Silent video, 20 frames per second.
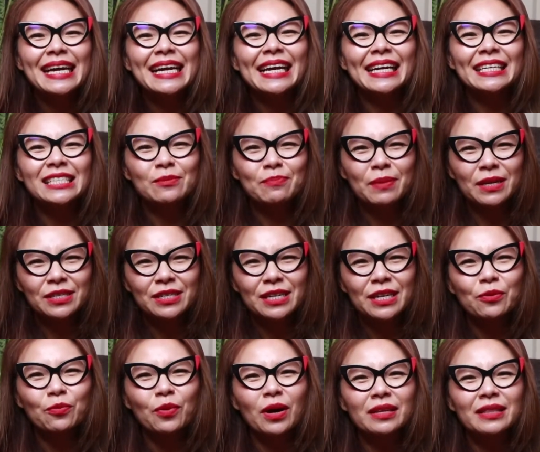
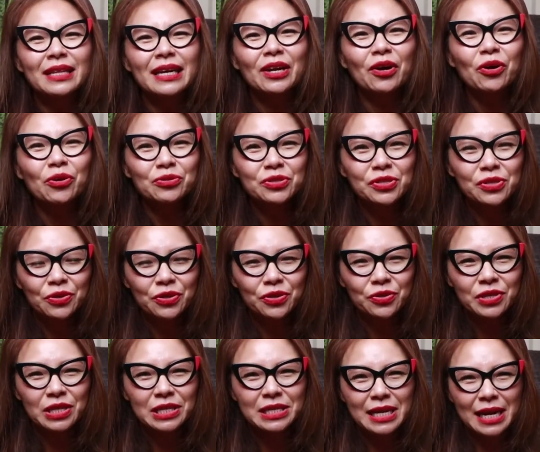especially one that also
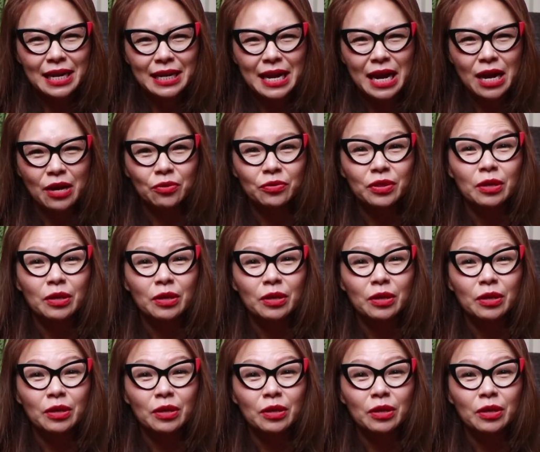uses cacao,